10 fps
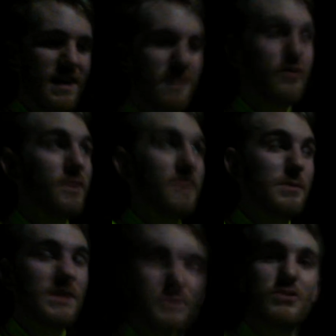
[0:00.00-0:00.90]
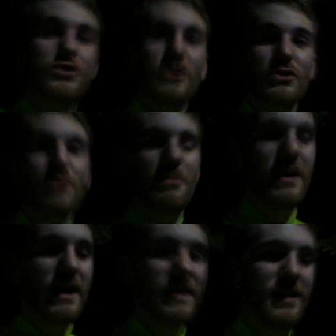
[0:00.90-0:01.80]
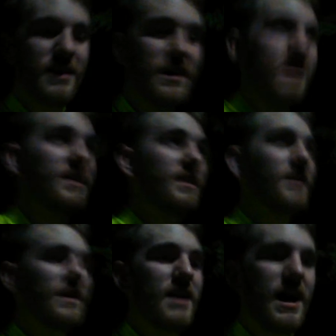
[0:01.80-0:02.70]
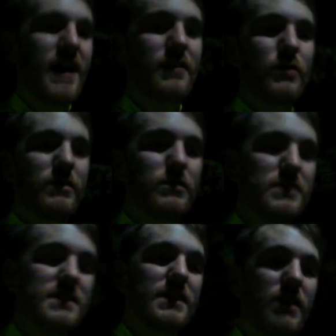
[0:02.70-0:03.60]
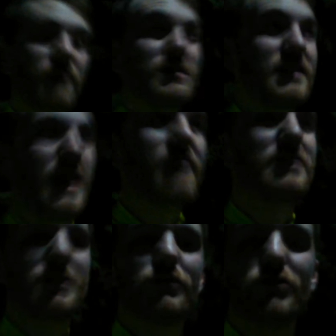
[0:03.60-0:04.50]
45 minutes has just gone by, and I've went around this town. I've done every single